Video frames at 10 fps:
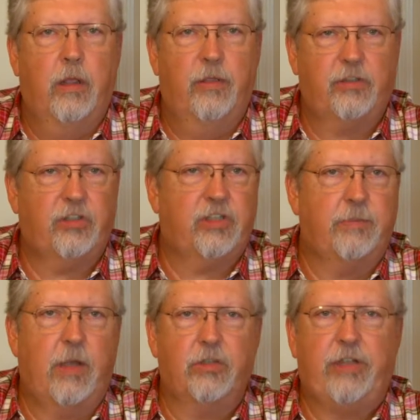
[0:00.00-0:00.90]
This is
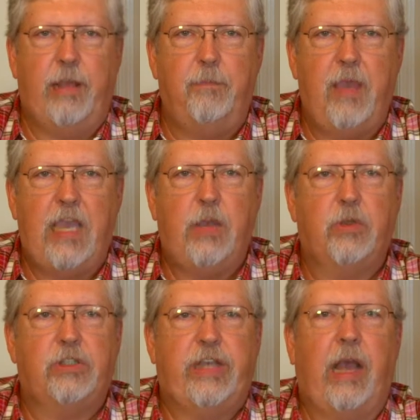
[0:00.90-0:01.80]
the most
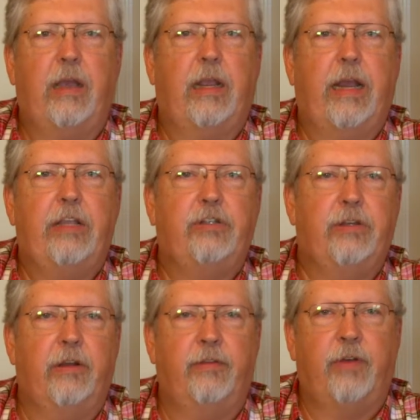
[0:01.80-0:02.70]
ambiguous
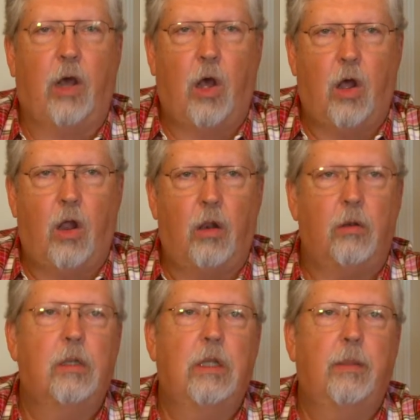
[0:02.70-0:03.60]
calculation of
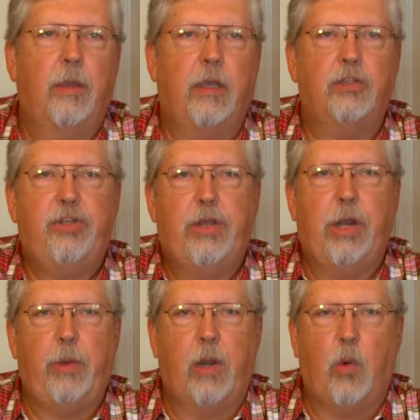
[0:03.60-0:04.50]
all because you
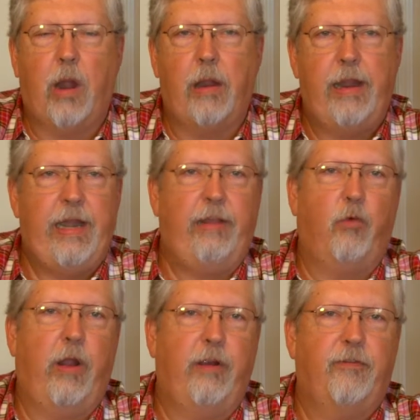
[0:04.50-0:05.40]
could require
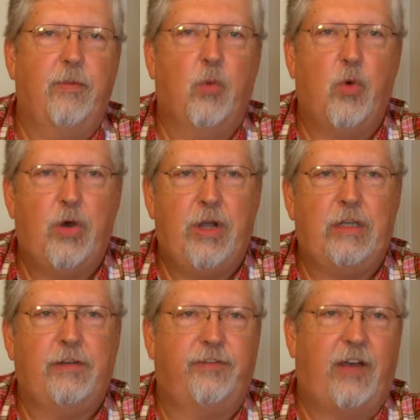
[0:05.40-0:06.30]
anywhere from
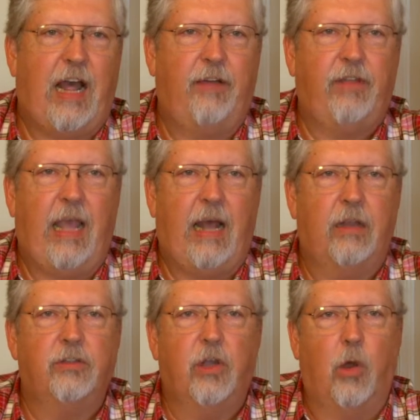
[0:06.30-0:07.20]
1 to 5
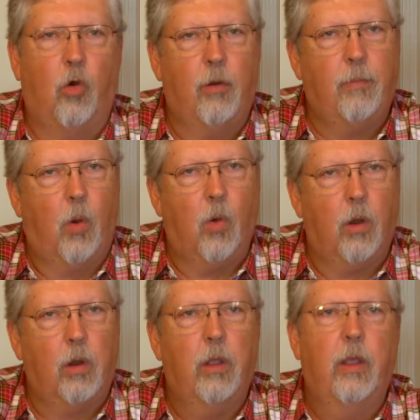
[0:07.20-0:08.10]
gallons or
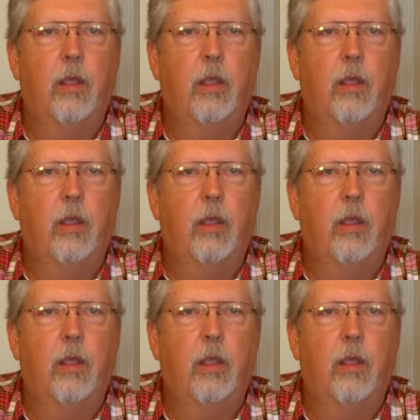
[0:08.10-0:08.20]
more.